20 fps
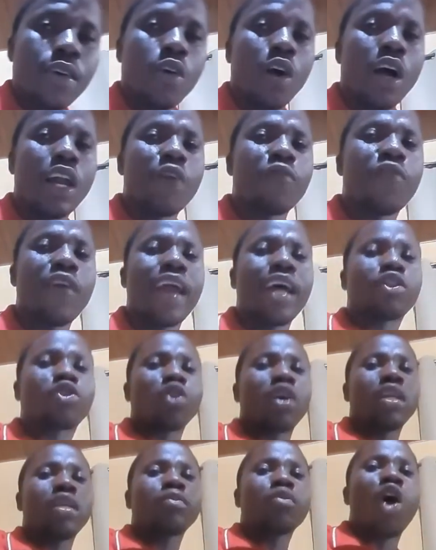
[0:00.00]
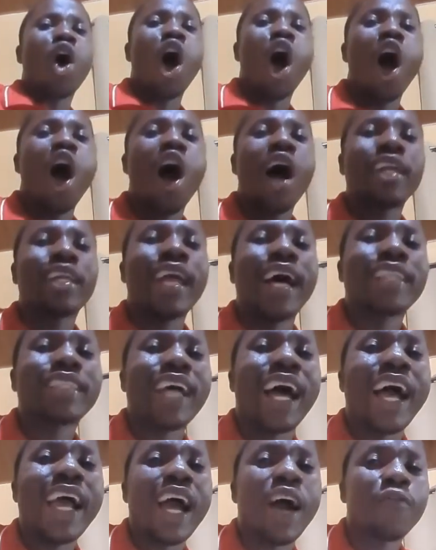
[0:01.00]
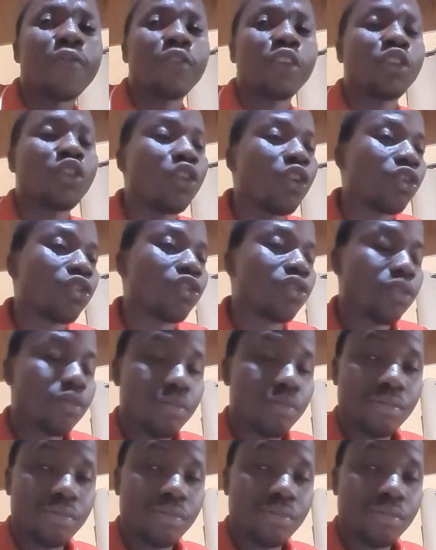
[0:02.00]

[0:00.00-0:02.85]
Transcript: But the father told him, all that I have is yours.